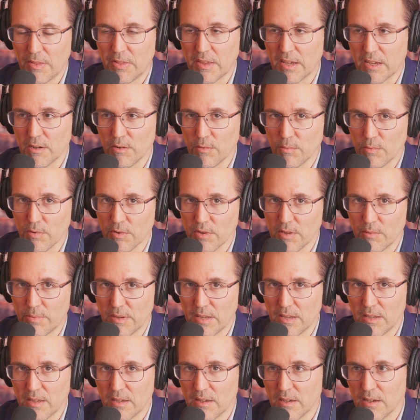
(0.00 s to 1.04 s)
think it'll really
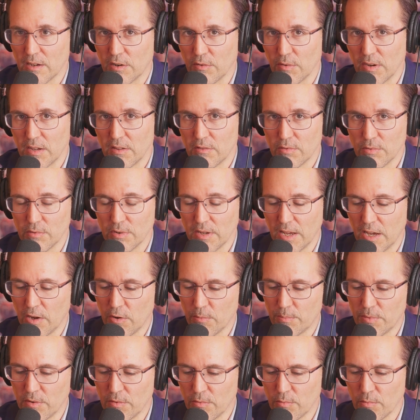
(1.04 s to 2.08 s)
be a great tool to
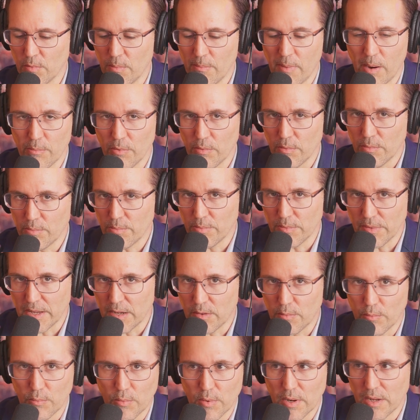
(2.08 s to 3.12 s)
help you remember
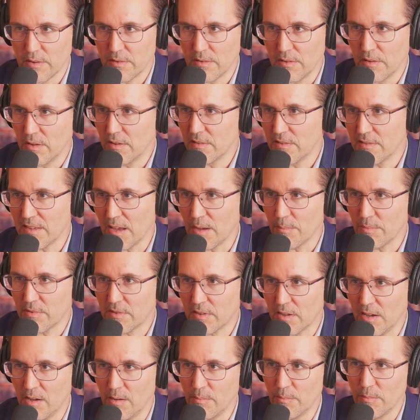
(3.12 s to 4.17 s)
what steps
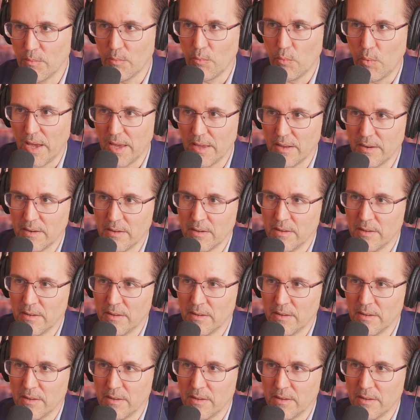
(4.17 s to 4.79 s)
come when.